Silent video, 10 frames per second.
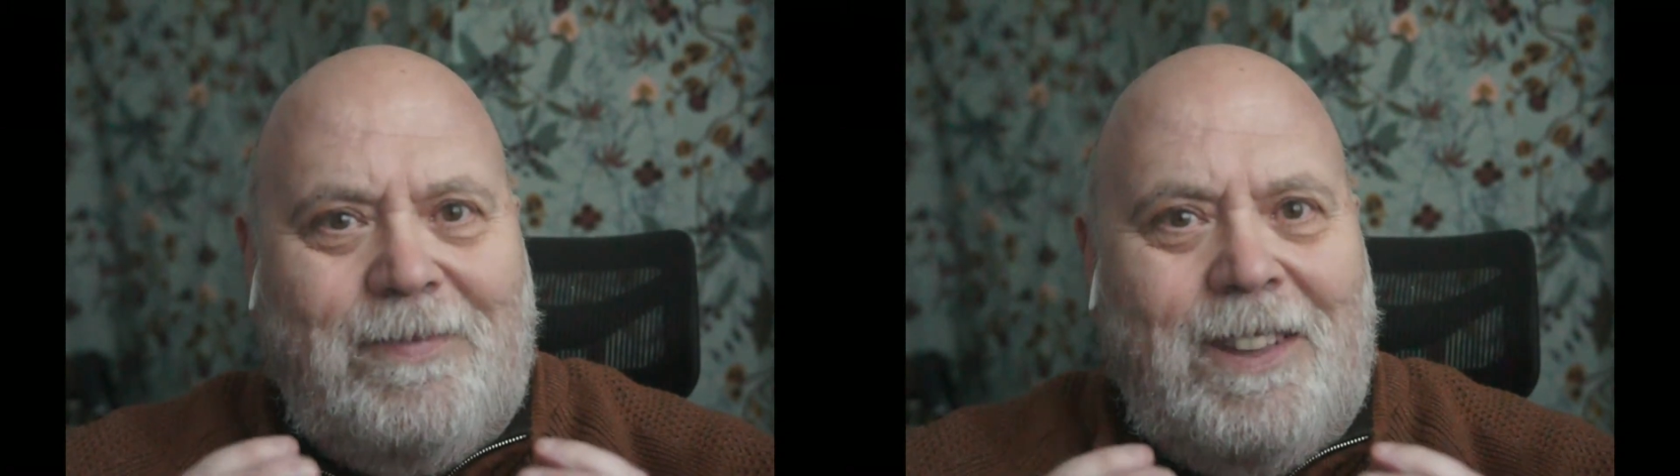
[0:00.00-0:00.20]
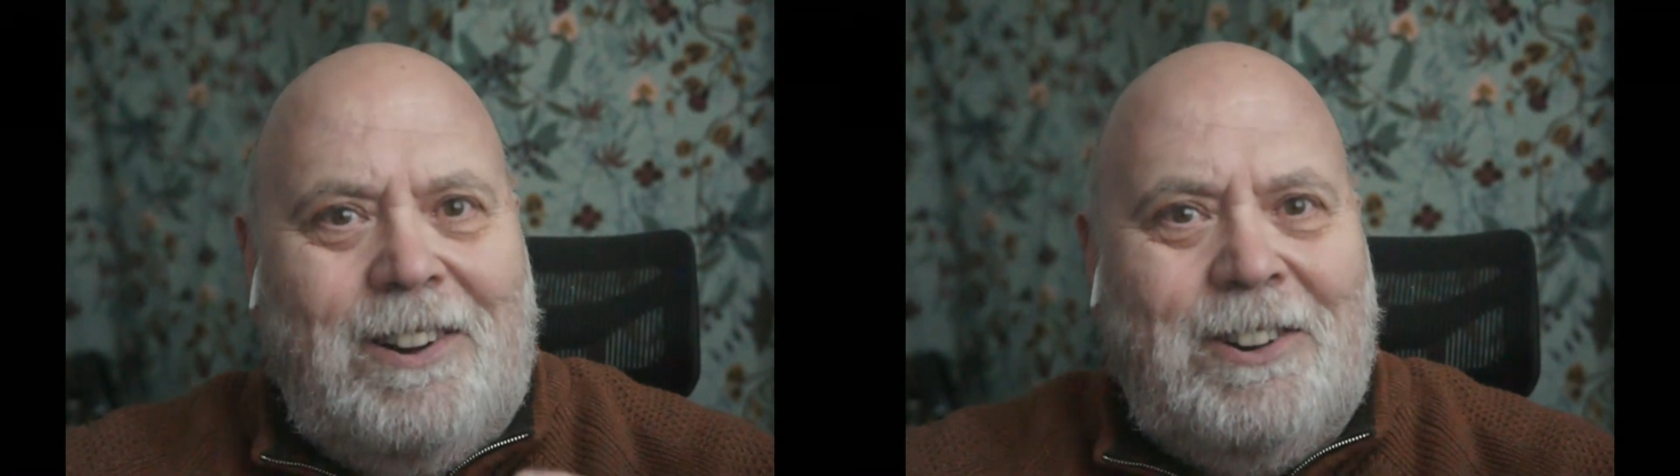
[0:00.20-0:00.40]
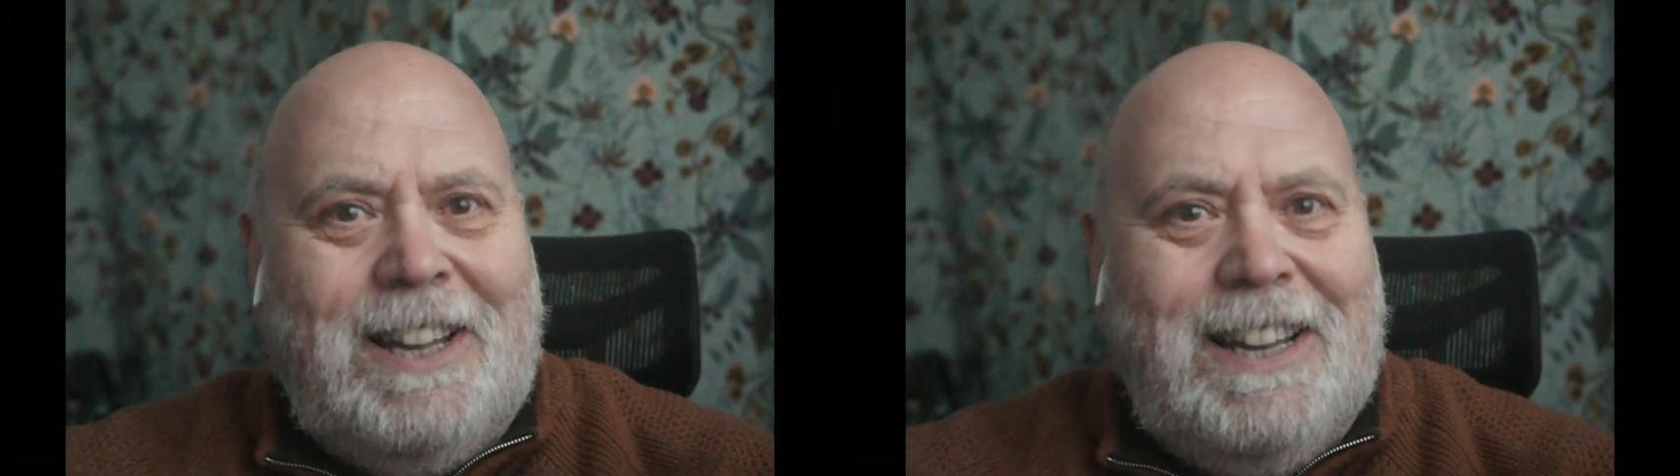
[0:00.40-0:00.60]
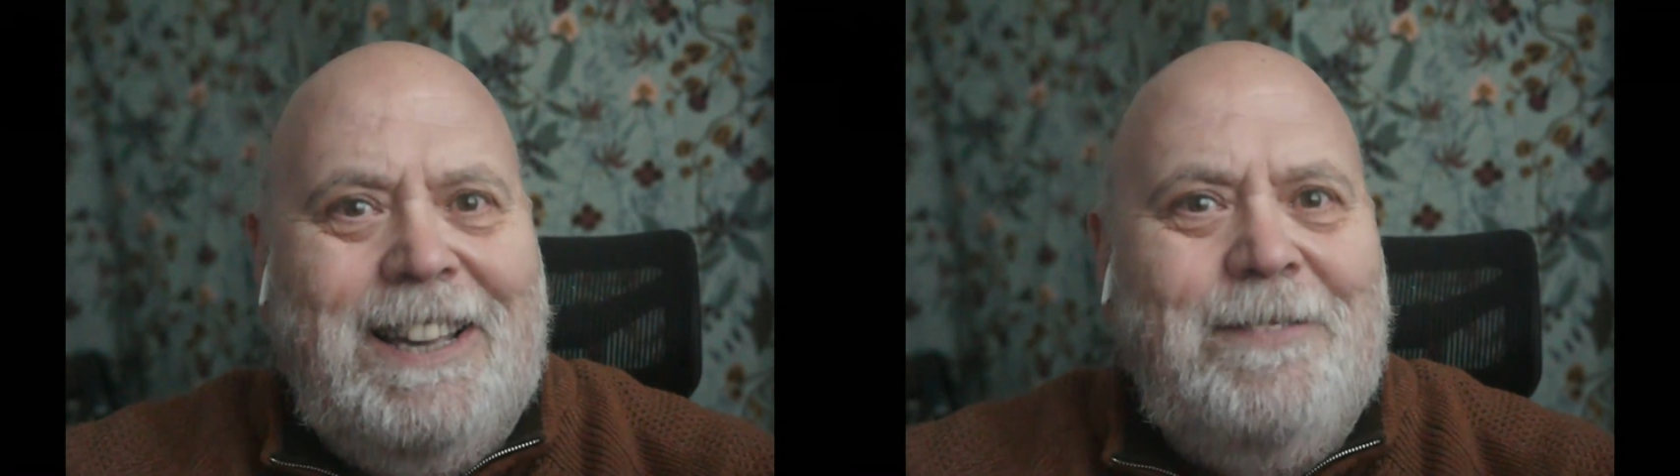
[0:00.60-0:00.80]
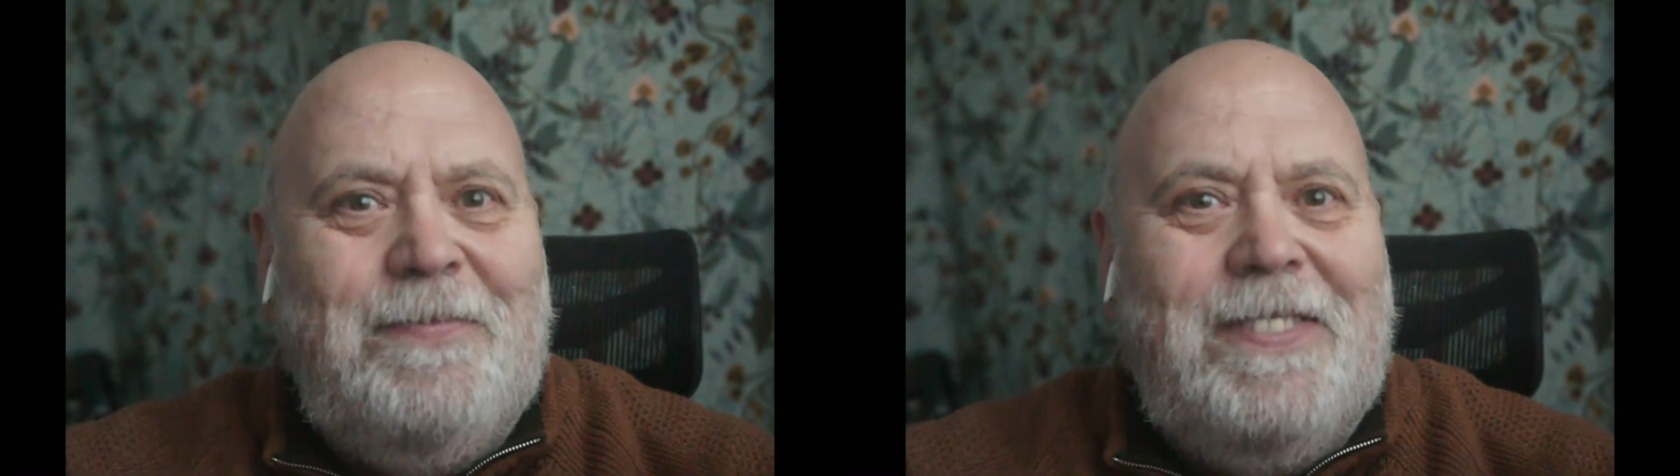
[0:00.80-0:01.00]

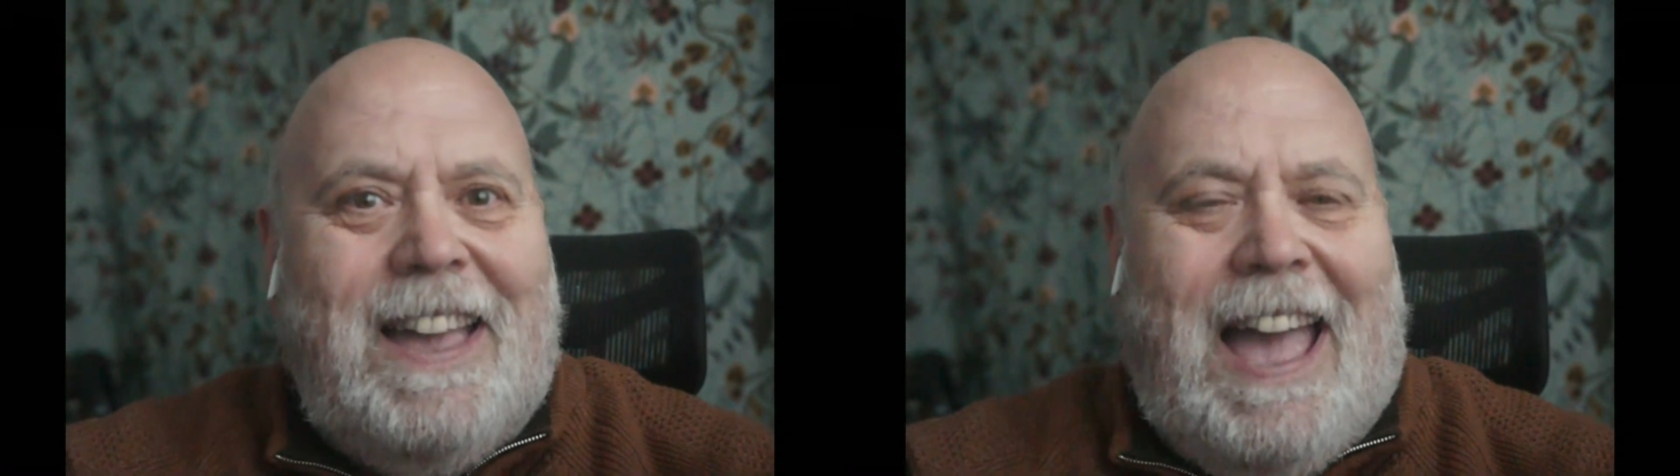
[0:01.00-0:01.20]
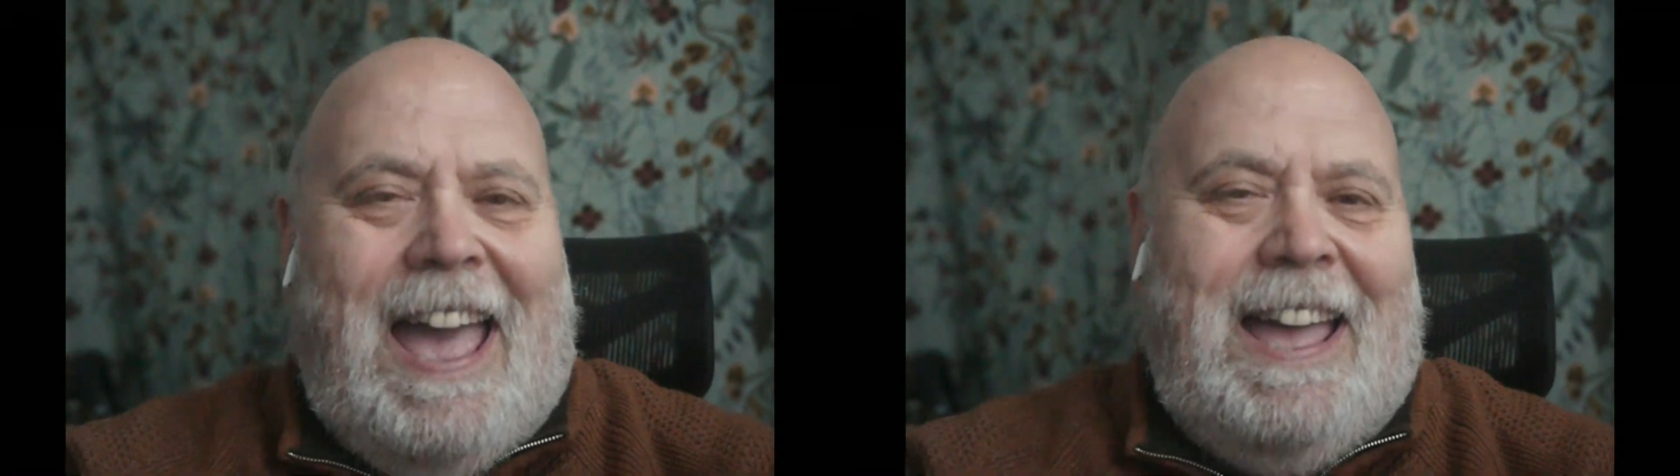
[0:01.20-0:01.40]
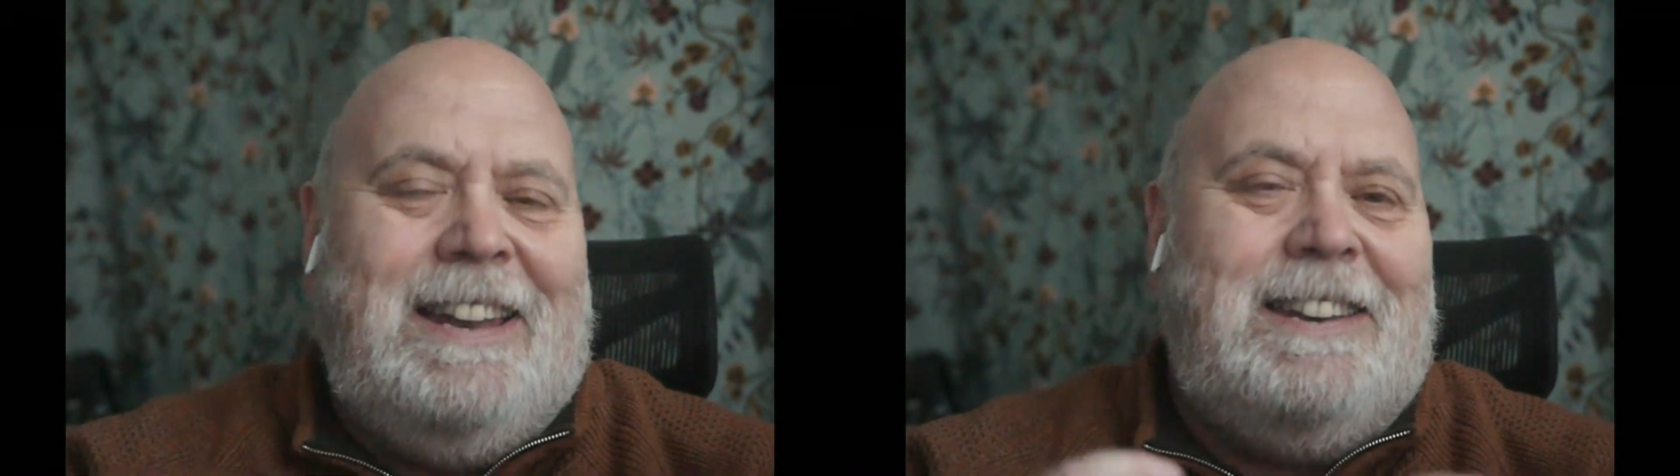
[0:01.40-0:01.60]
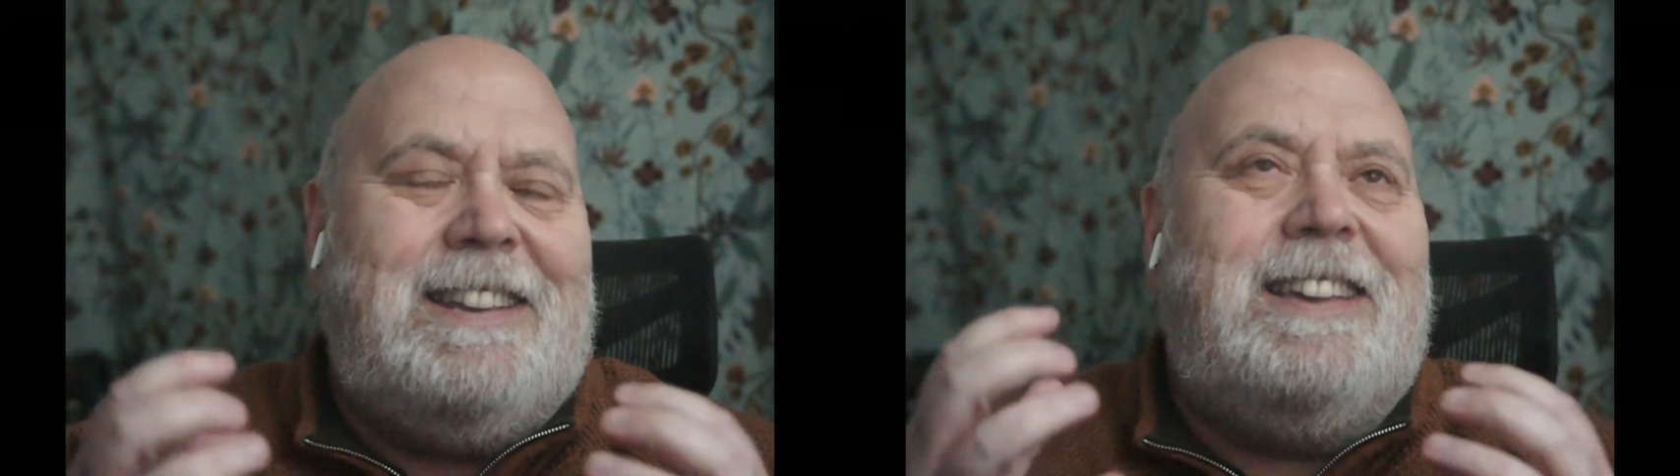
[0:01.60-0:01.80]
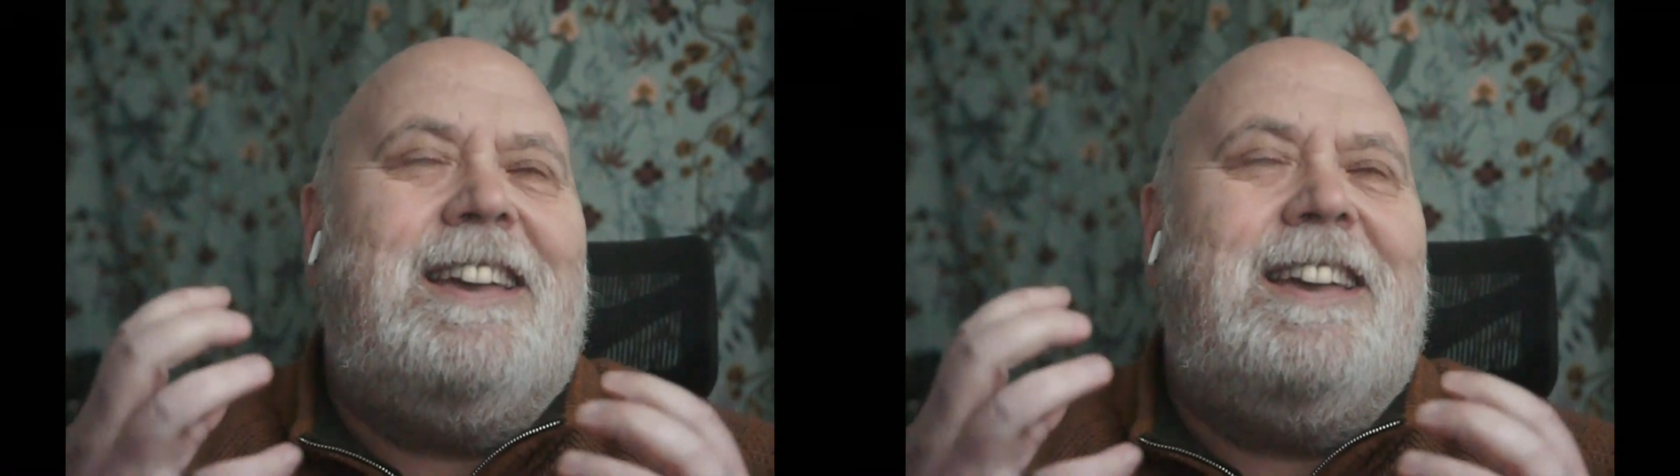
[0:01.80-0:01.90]
Okay. And